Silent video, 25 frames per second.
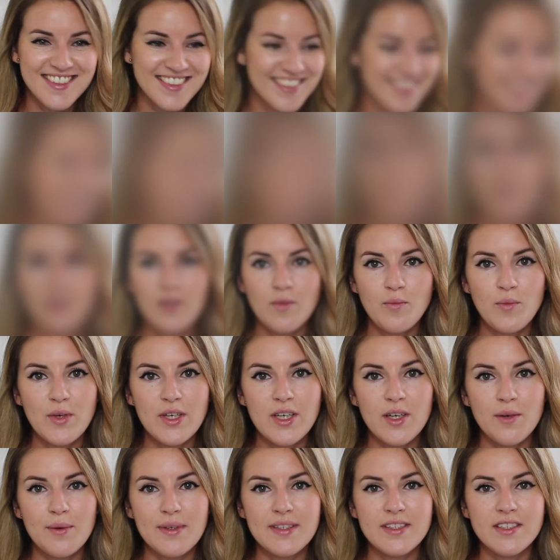This time
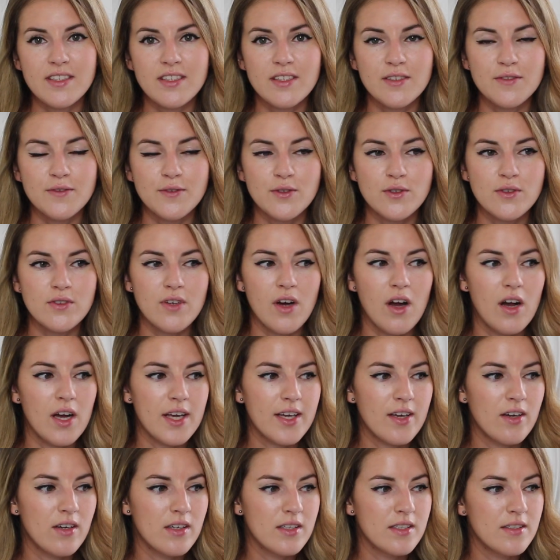when I went to Sephora
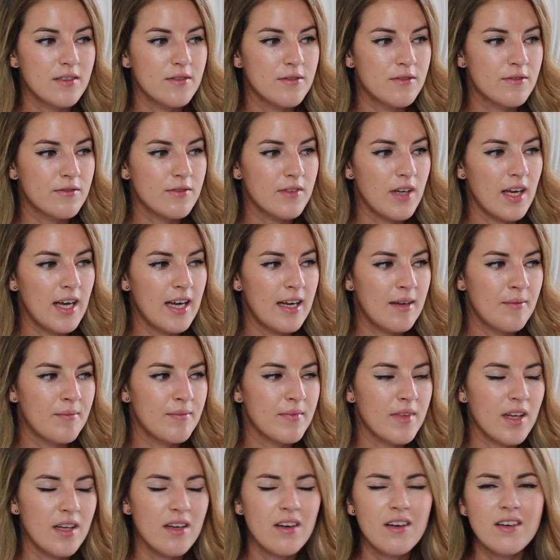I kind of,
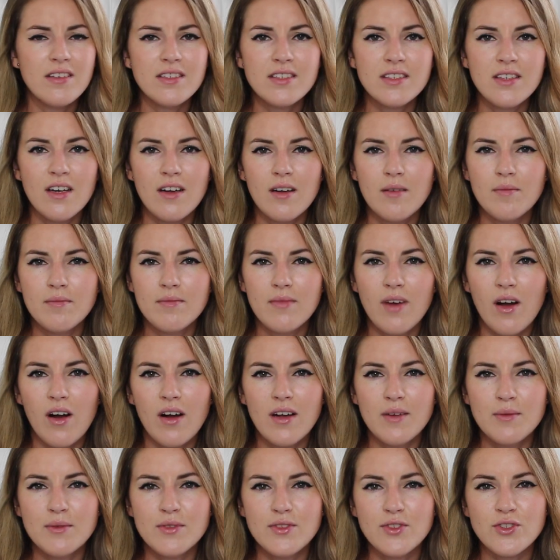um, like last time
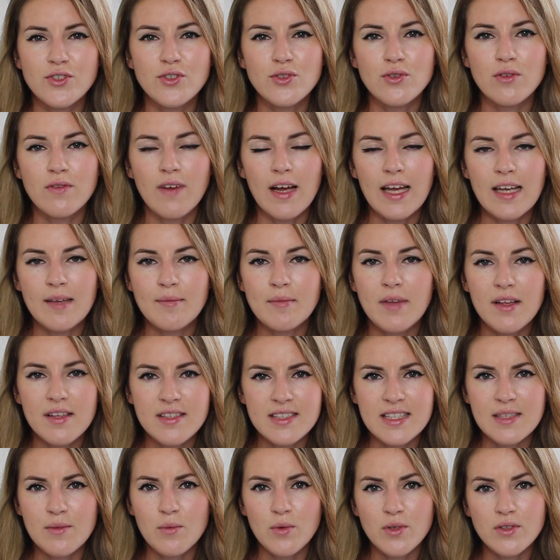I was just sort of
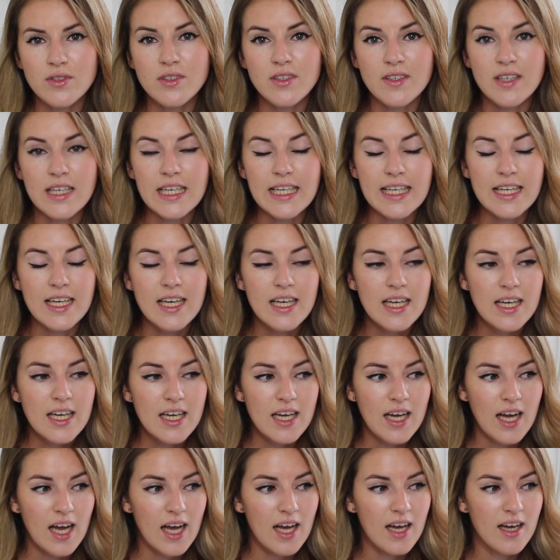aimlessly wandering
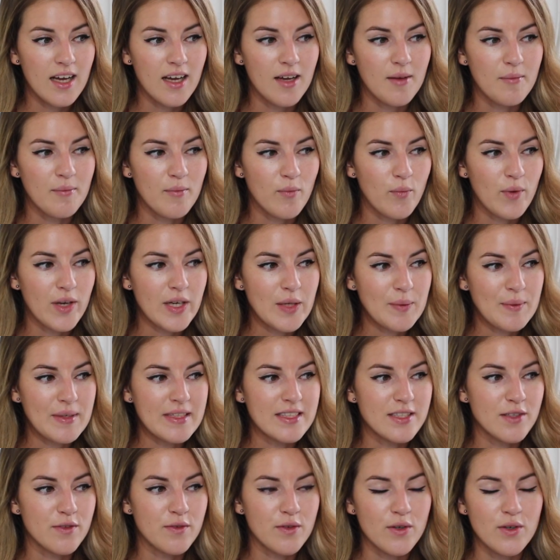um, when I
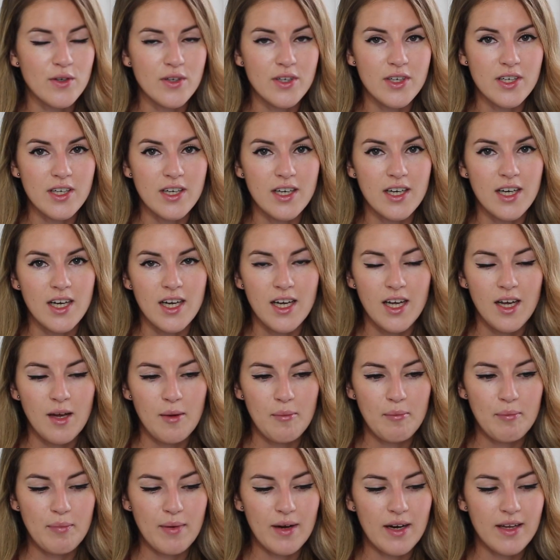went to Florida
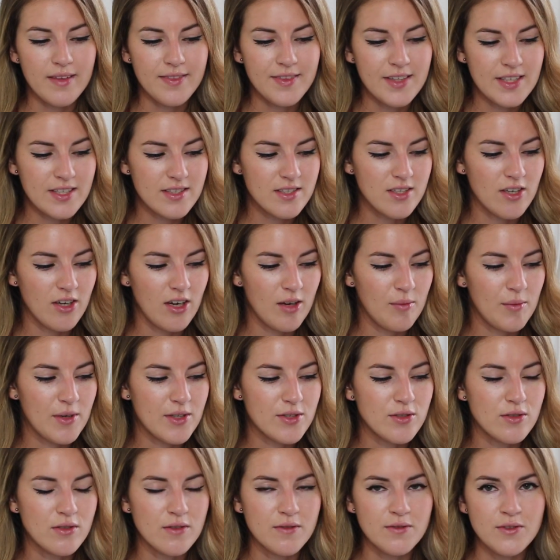but this time
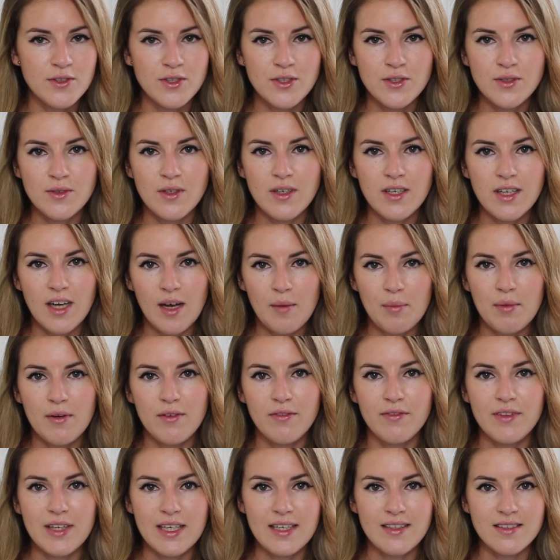I sort of knew a couple
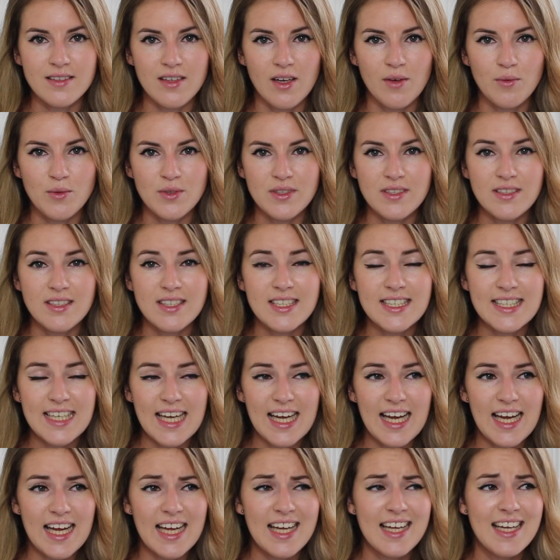of things I wanted to
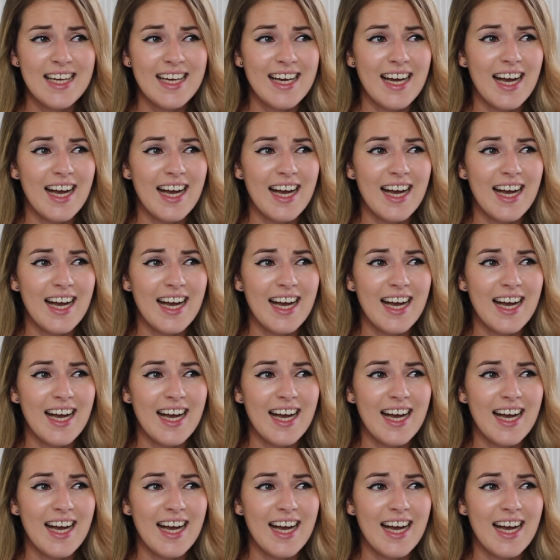get